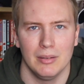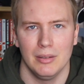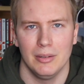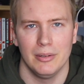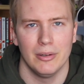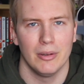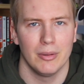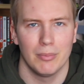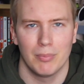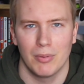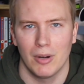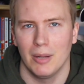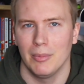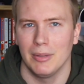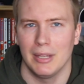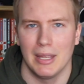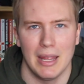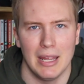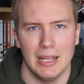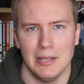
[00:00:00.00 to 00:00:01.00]
you know they're
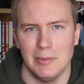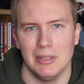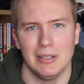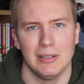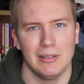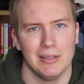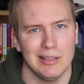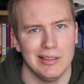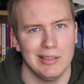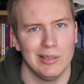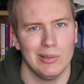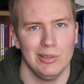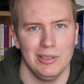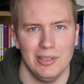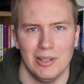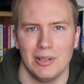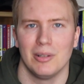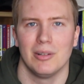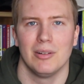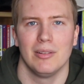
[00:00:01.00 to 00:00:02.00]
probably aiming a little
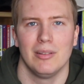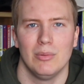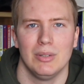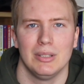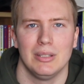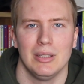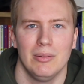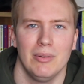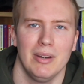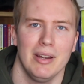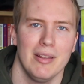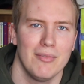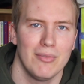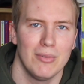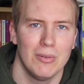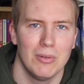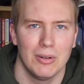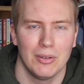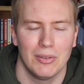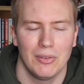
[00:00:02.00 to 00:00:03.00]
younger than what they rate it for.